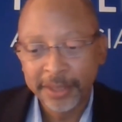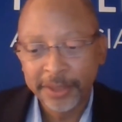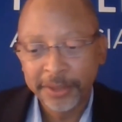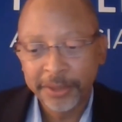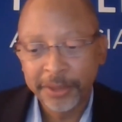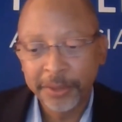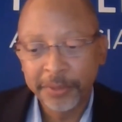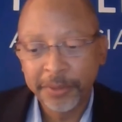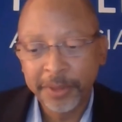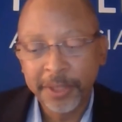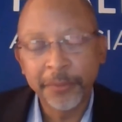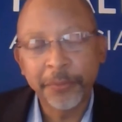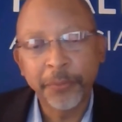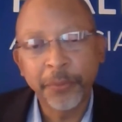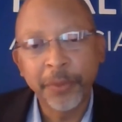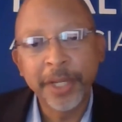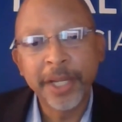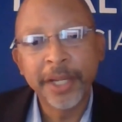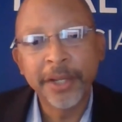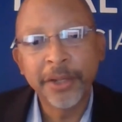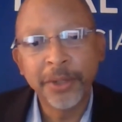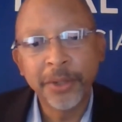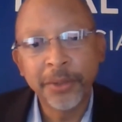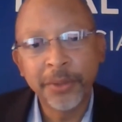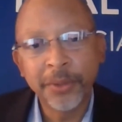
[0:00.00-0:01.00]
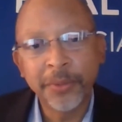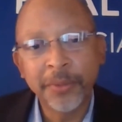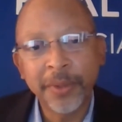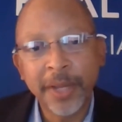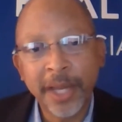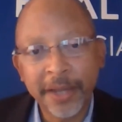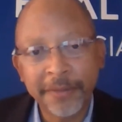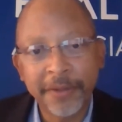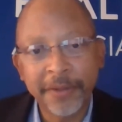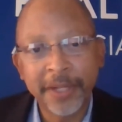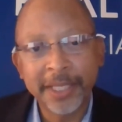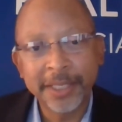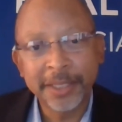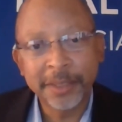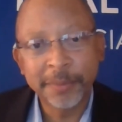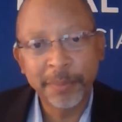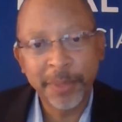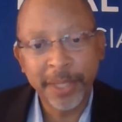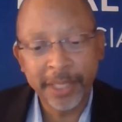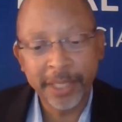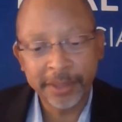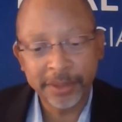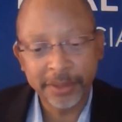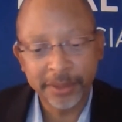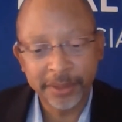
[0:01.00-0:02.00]
to different and new
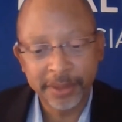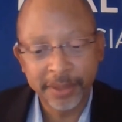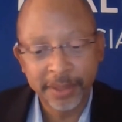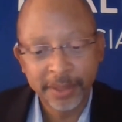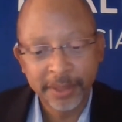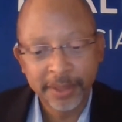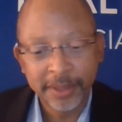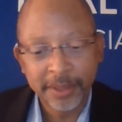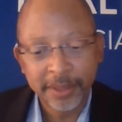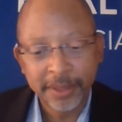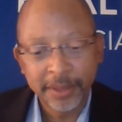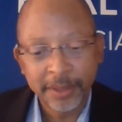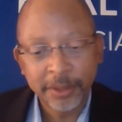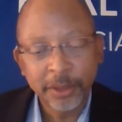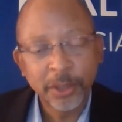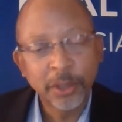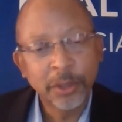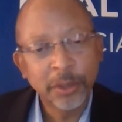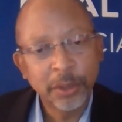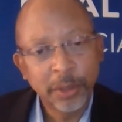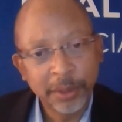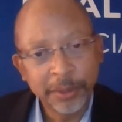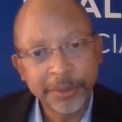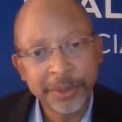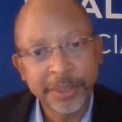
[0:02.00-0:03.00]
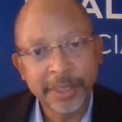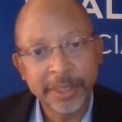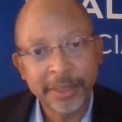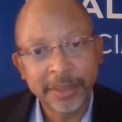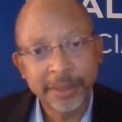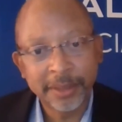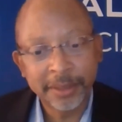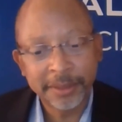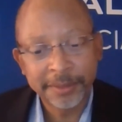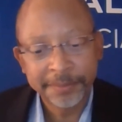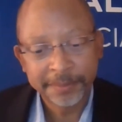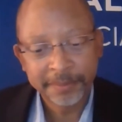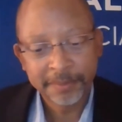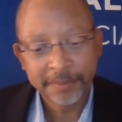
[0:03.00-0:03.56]
evidence-based conclusions.